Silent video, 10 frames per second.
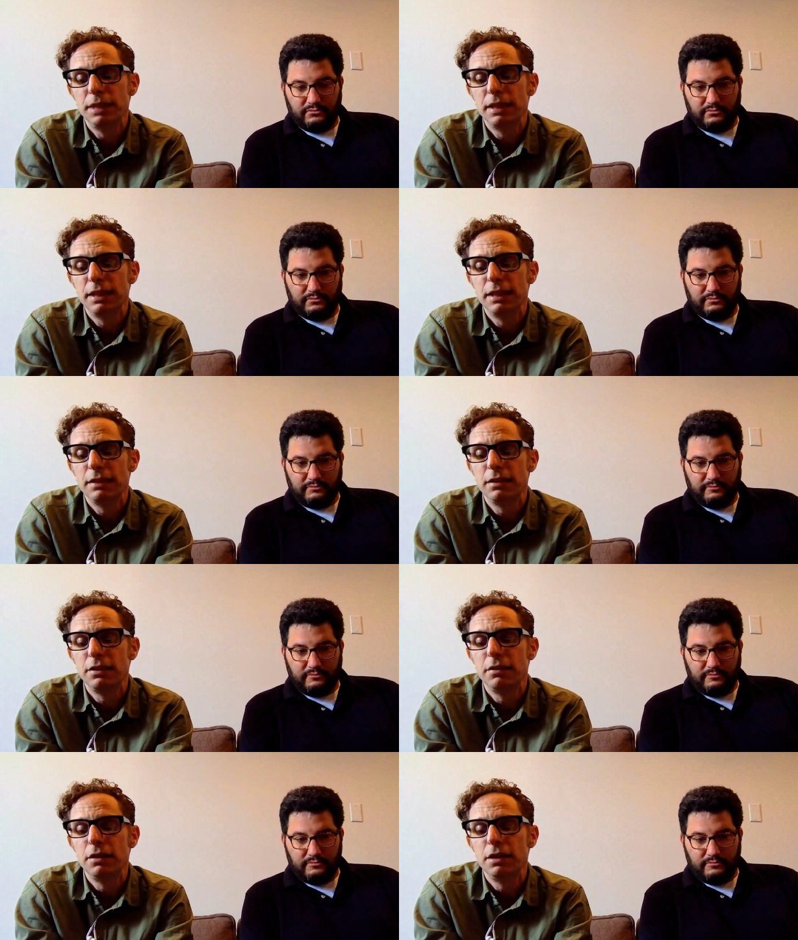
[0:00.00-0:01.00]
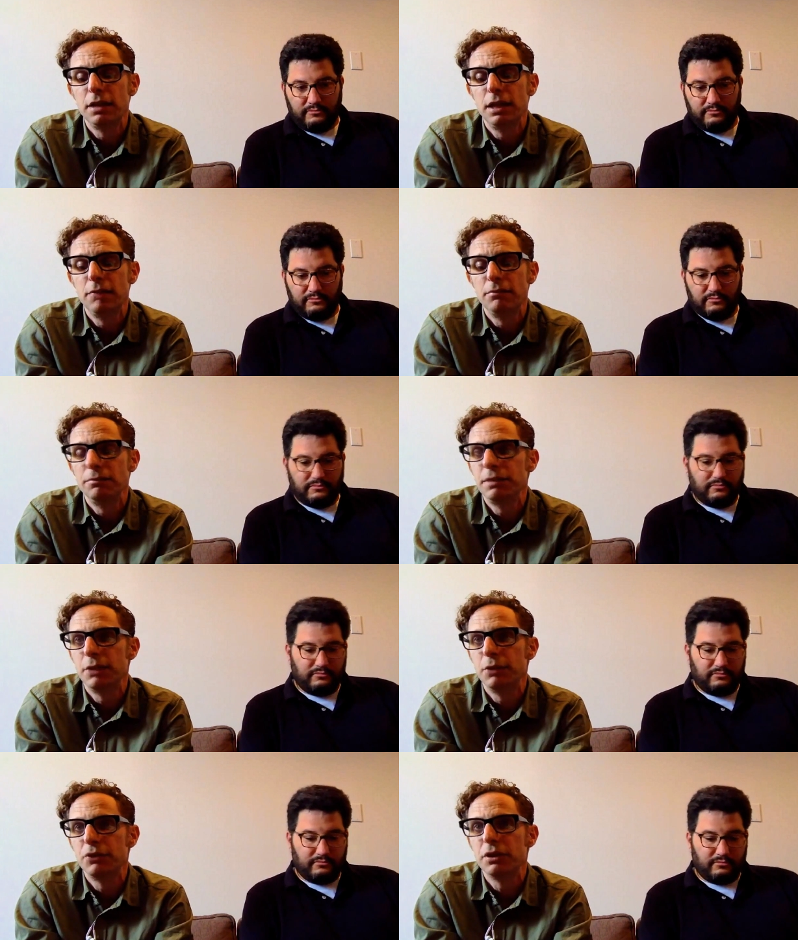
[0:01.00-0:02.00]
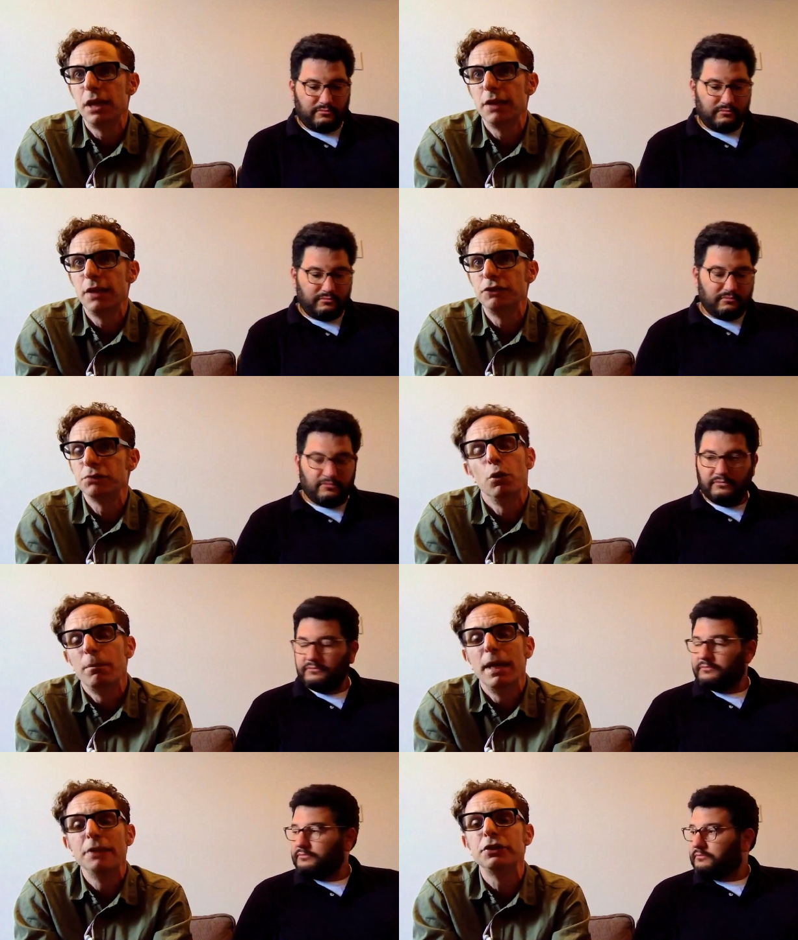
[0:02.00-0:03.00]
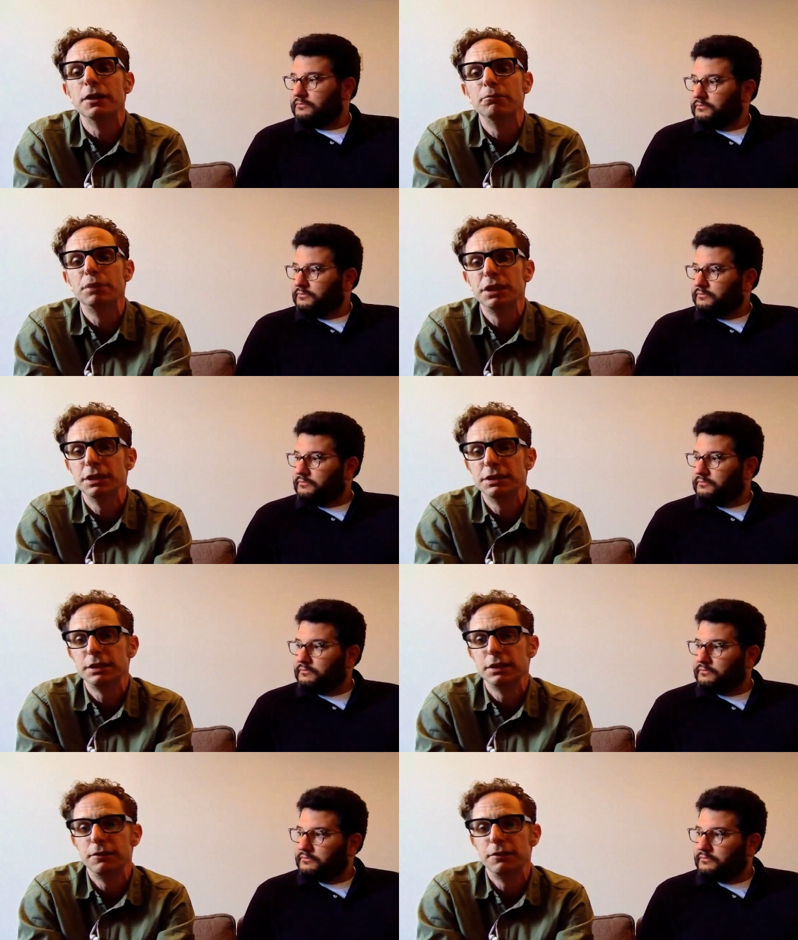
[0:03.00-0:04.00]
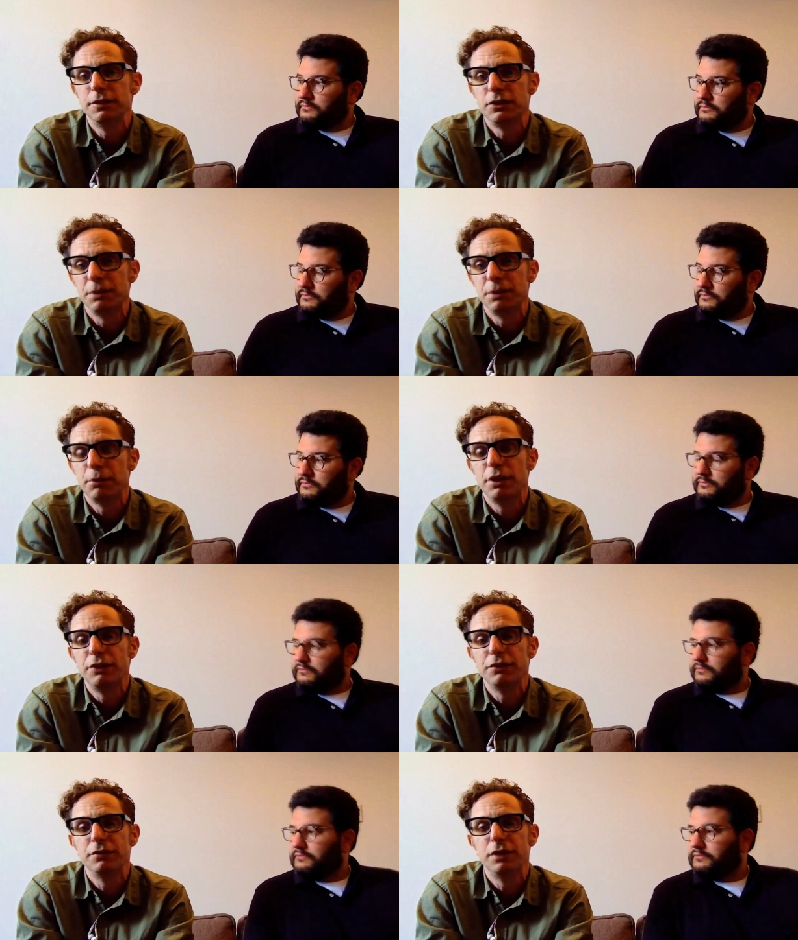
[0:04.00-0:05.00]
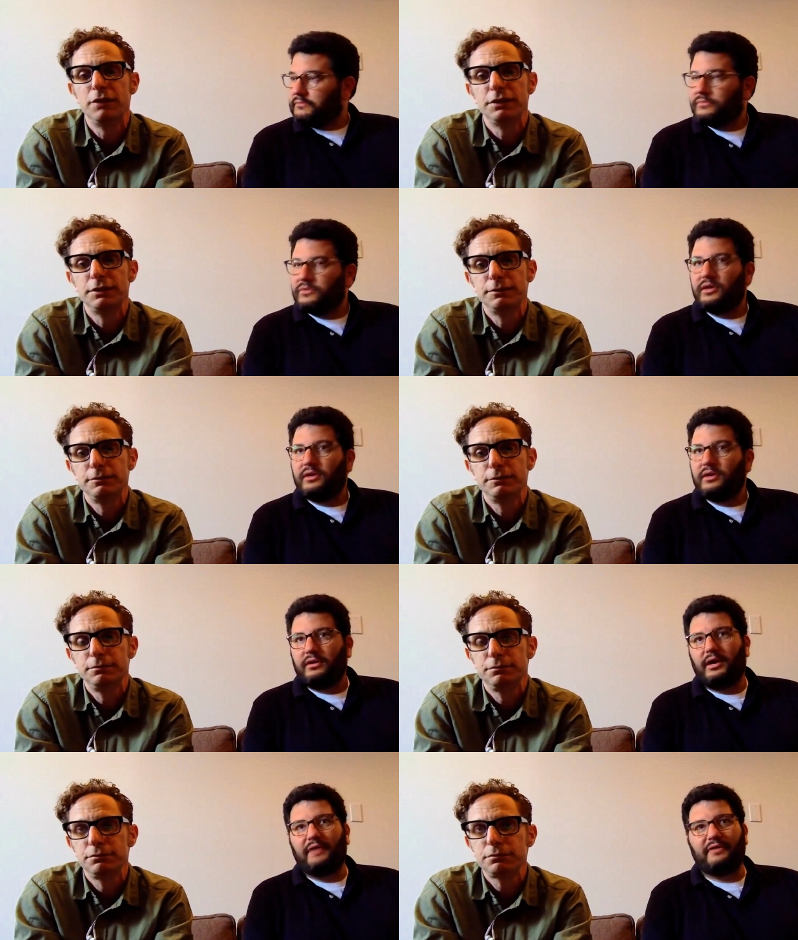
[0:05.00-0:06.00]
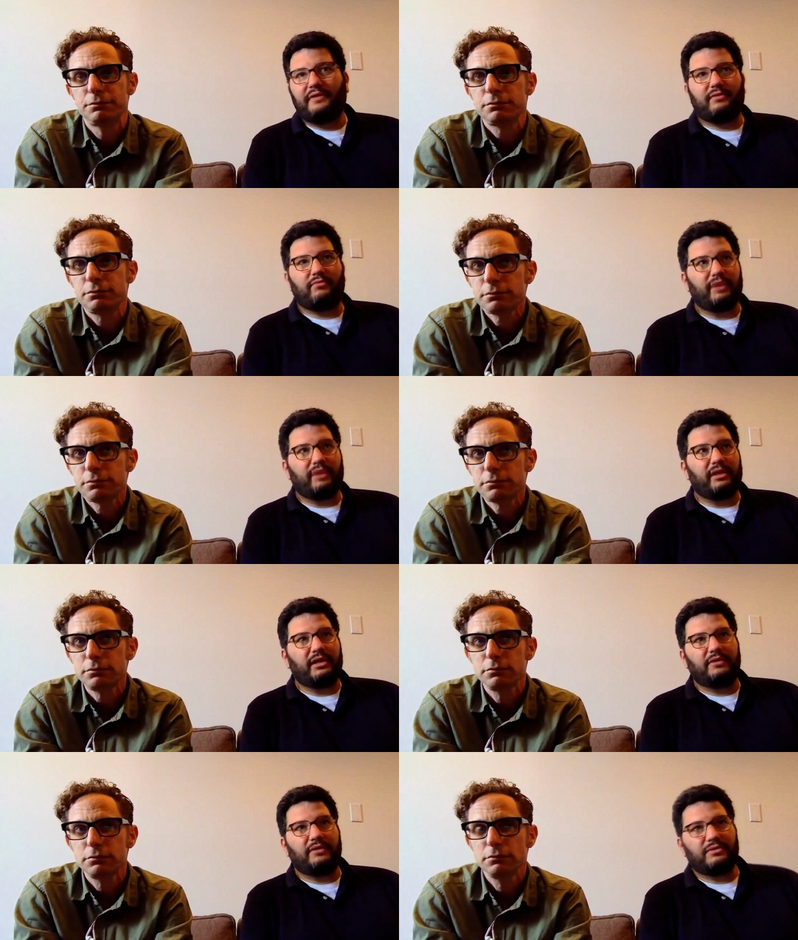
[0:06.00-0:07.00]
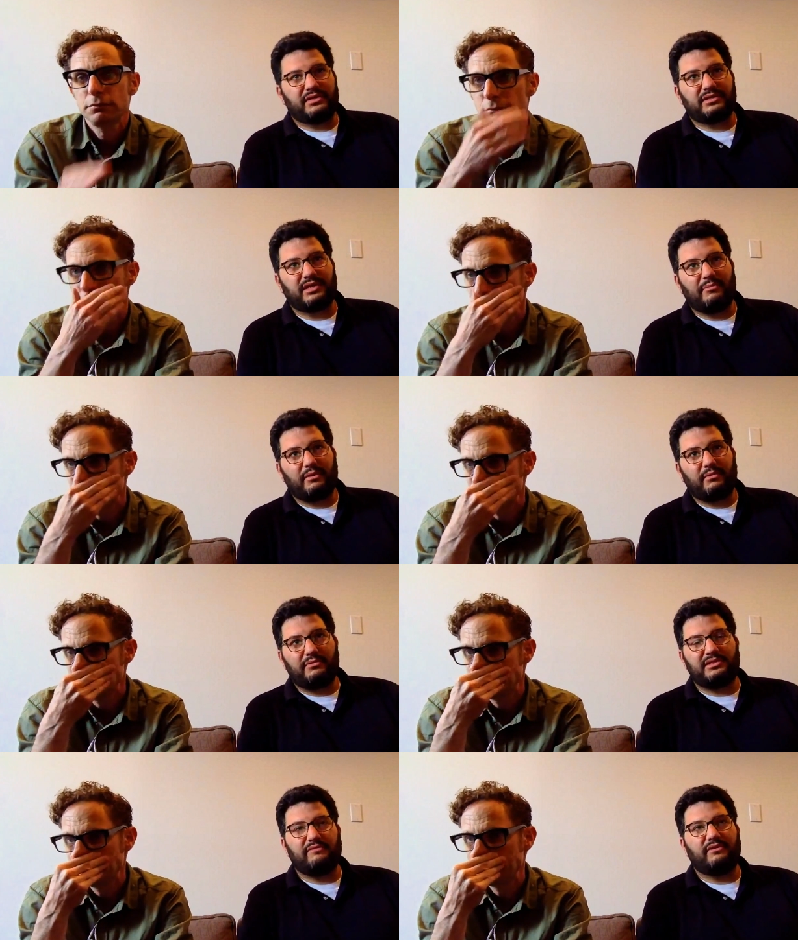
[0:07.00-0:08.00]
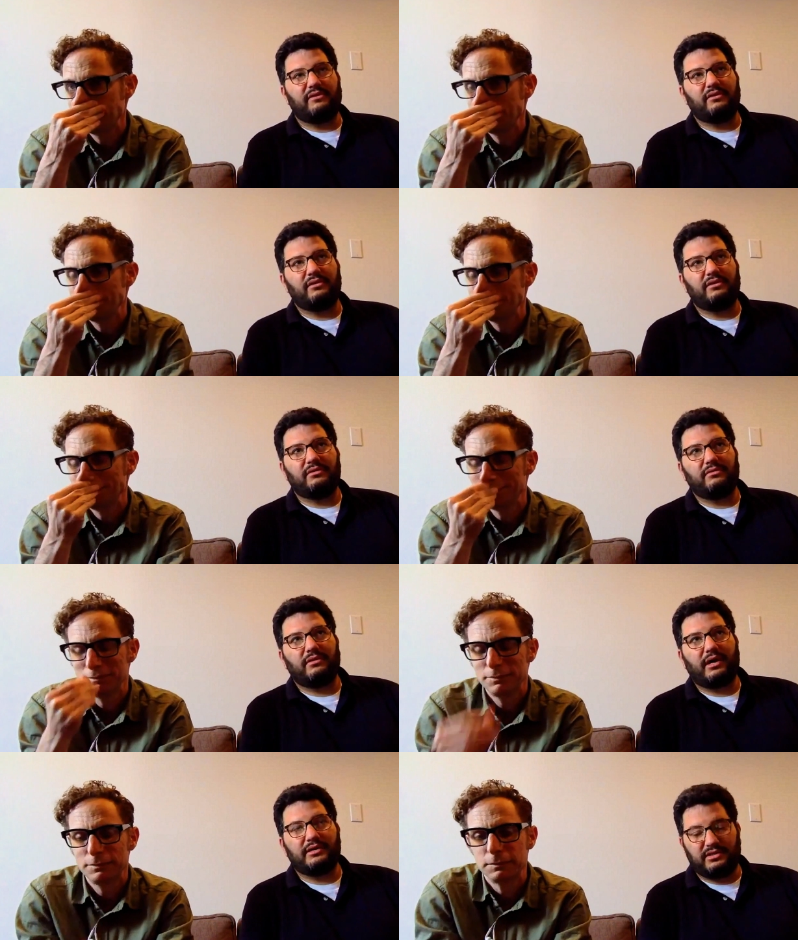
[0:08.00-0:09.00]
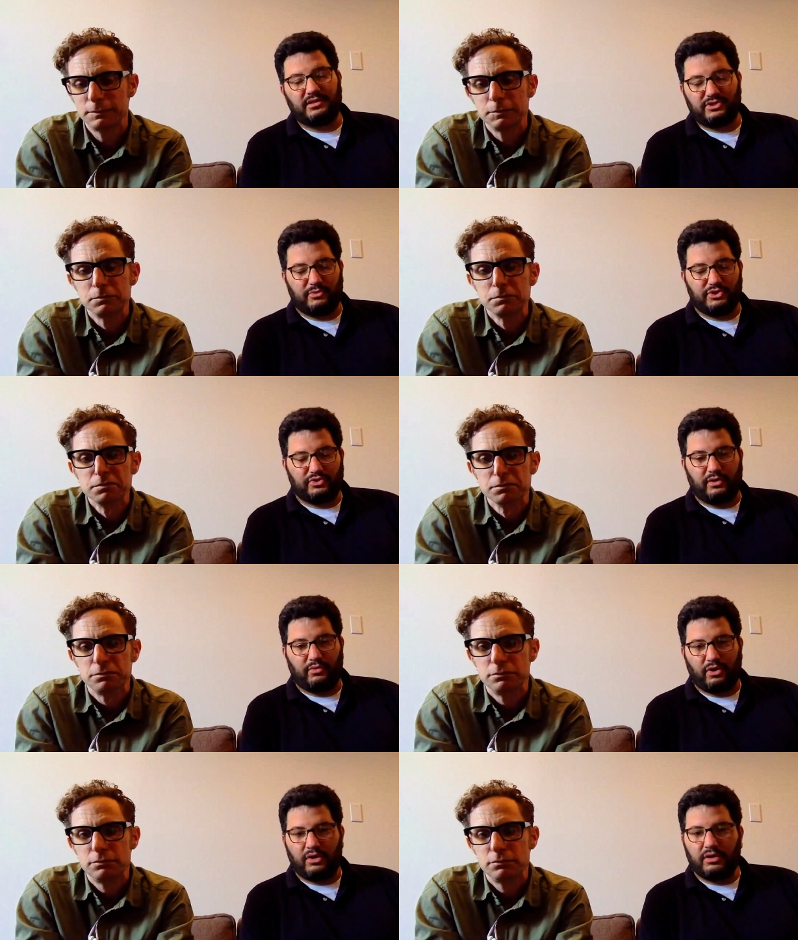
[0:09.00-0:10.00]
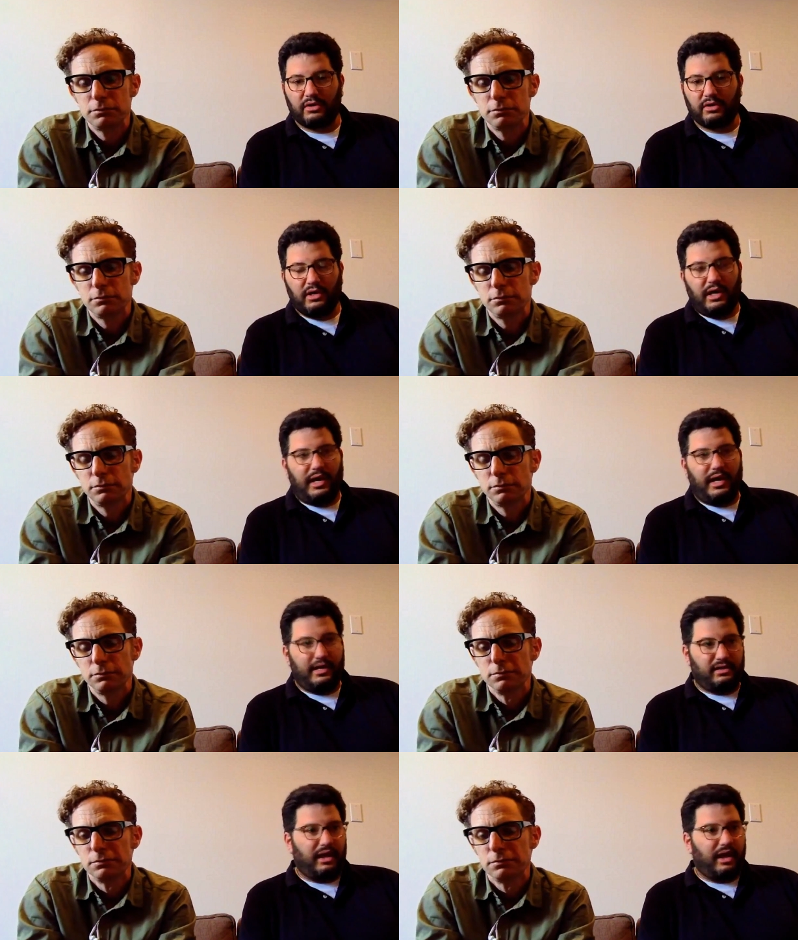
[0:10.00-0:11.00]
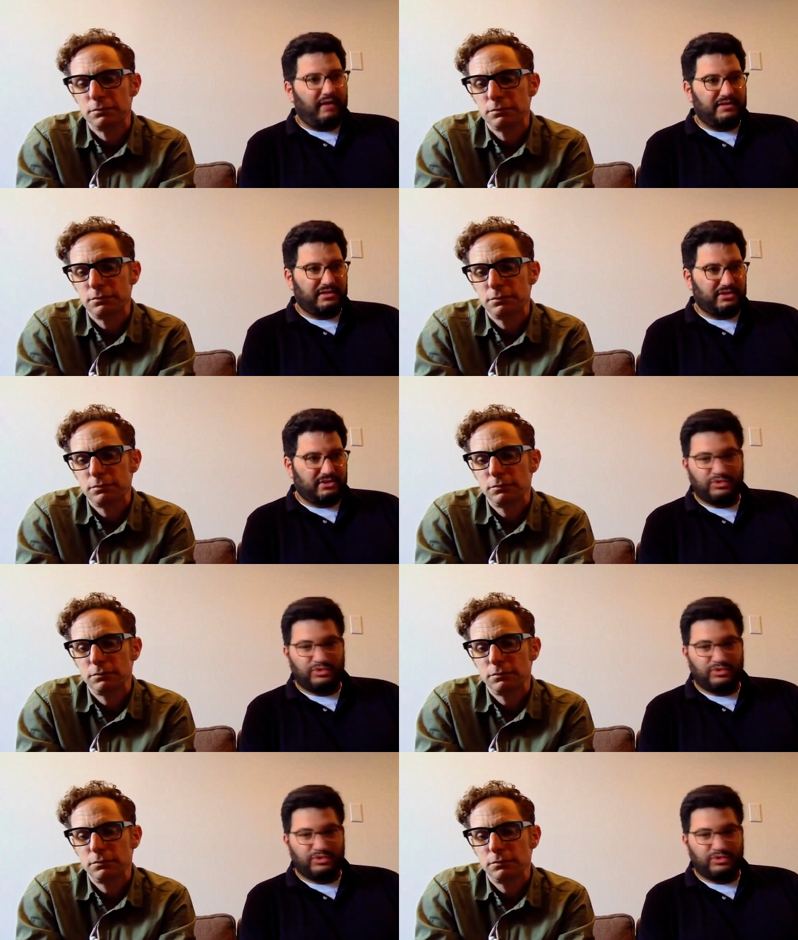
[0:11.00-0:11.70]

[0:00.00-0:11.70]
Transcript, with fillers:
Speaker 1: but I think um, there was a lot of just momentum because of some of the parties involved.
Speaker 2: Yeah, I think really there was an excitement. Steven has done so much great work, and Clive has done so